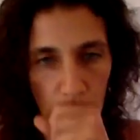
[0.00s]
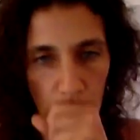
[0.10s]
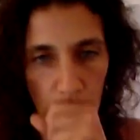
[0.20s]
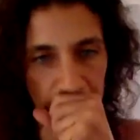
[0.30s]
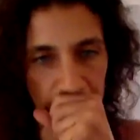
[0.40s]

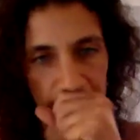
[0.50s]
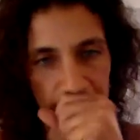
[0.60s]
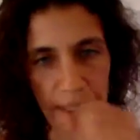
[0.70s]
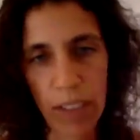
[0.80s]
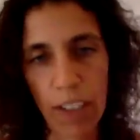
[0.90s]

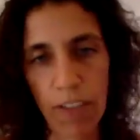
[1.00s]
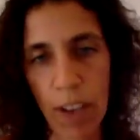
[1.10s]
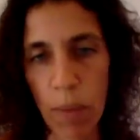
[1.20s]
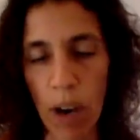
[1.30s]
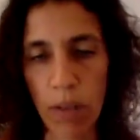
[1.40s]
the
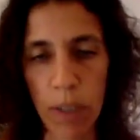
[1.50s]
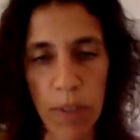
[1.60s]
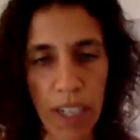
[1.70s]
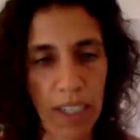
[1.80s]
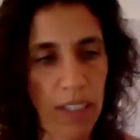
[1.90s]
female
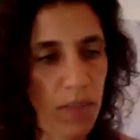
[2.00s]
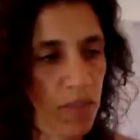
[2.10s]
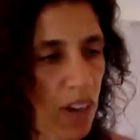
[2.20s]
reproductive